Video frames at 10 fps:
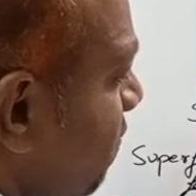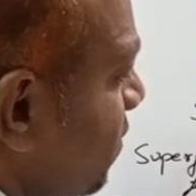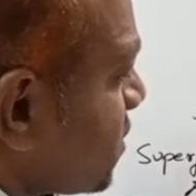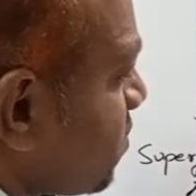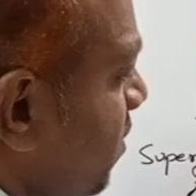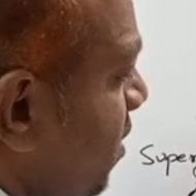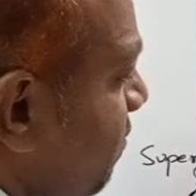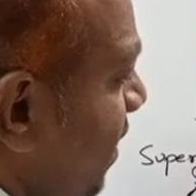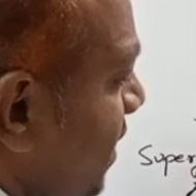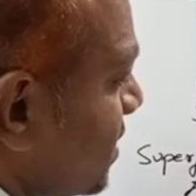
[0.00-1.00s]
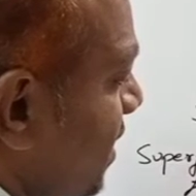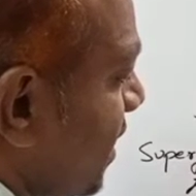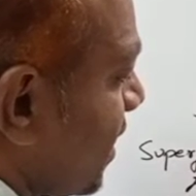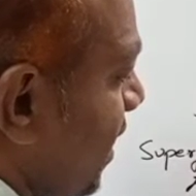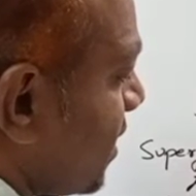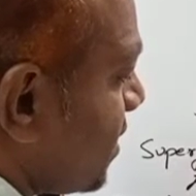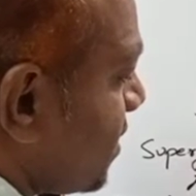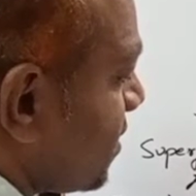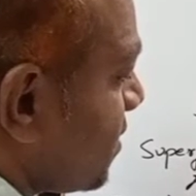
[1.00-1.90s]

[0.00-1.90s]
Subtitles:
first part of the axillary artery.